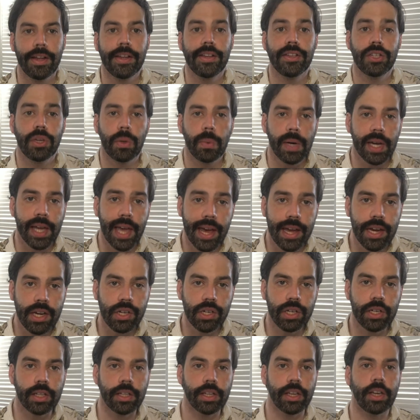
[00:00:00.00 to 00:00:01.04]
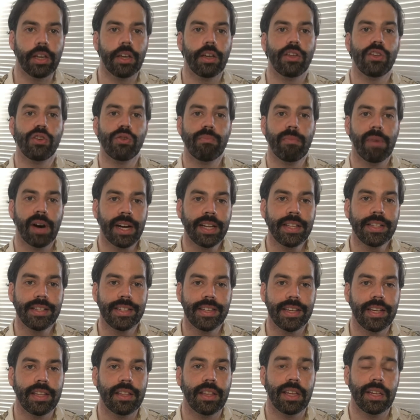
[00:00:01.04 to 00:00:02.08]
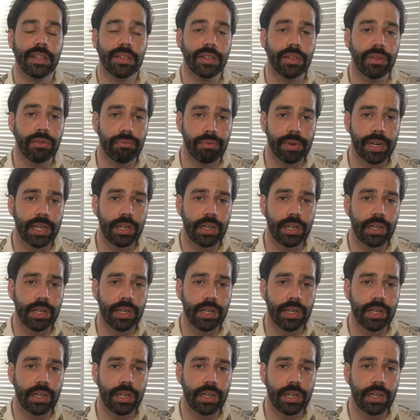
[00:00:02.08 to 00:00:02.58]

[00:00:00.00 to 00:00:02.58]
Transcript: So occasionally you might see these 3